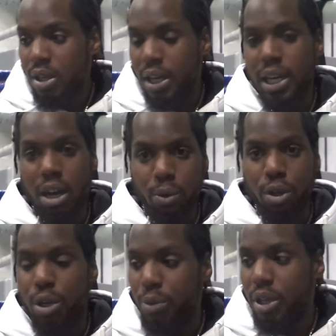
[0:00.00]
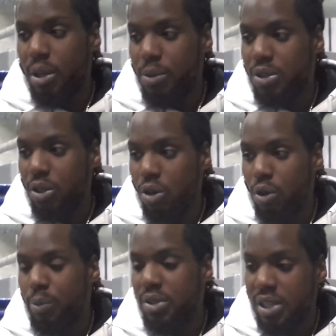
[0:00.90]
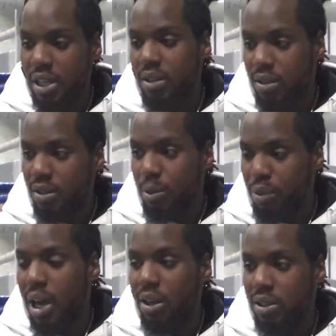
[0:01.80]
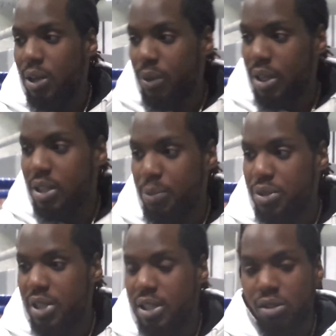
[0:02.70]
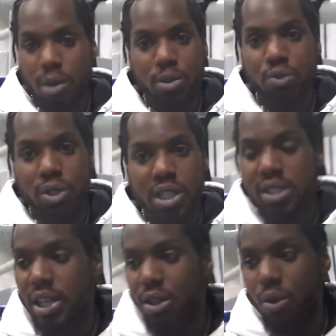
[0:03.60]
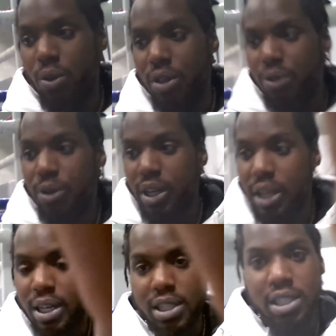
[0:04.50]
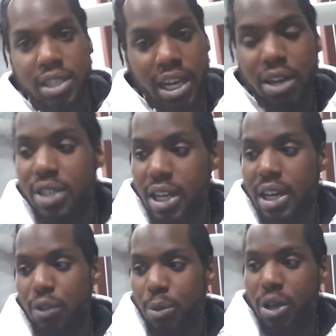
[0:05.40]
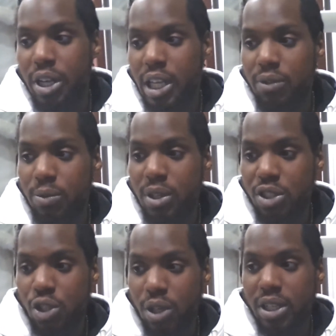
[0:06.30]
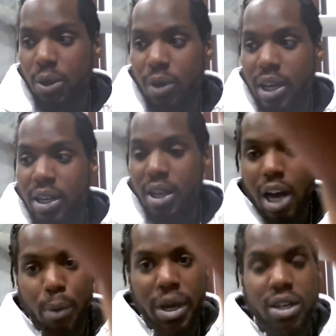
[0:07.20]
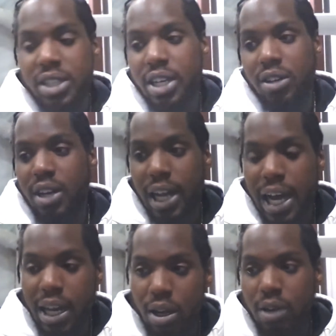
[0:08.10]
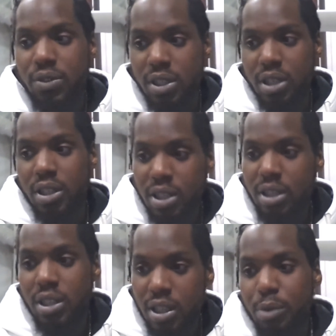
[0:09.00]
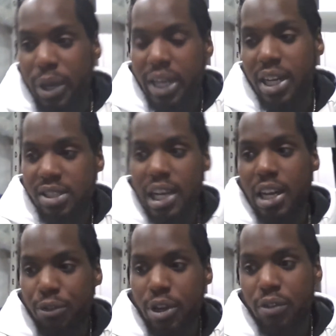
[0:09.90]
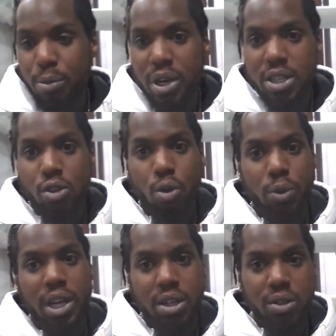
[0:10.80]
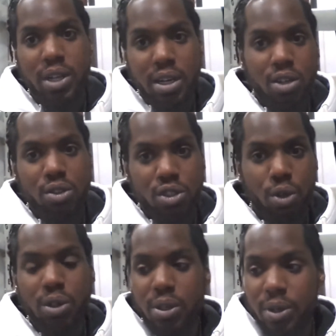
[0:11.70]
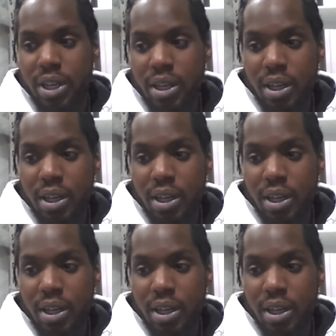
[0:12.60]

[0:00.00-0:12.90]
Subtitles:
And now we're going to be able to go and present product that we need to present. So I'm just really excited to go in the ring and just entertain everybody, give them the show that they want. I'm an entertainer. Like, I love to make it exciting for everybody, so hopefully I can do that in a controlling way.